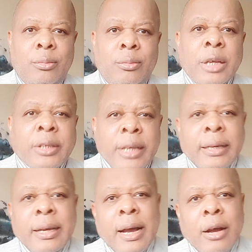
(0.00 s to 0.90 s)
They
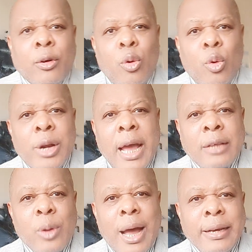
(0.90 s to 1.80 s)
think they can
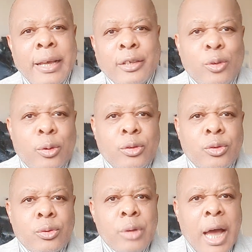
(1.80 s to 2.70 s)
colonize or annex
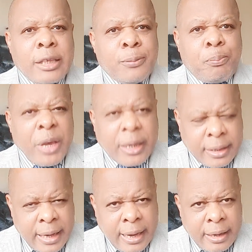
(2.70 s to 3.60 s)
us. I
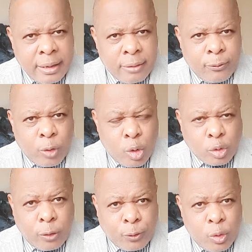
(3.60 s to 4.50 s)
speak here for
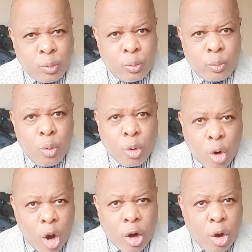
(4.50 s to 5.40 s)
those of you who
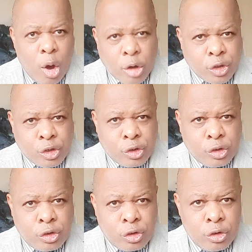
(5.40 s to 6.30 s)
call
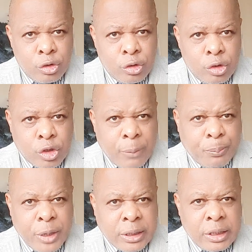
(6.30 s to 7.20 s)
us
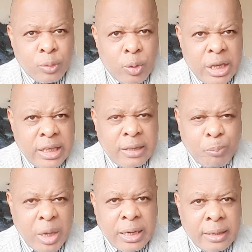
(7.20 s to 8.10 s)
separatists or
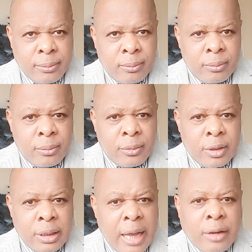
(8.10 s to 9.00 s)
independent,
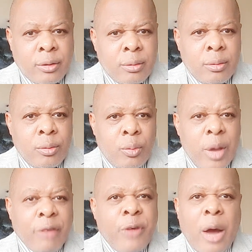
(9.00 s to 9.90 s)
that
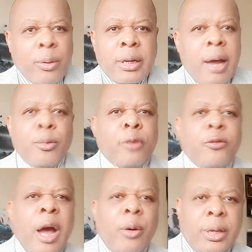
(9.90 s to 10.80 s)
we are violent. I'm not
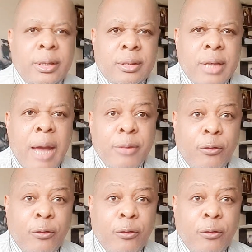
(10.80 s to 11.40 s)
violent. I'm the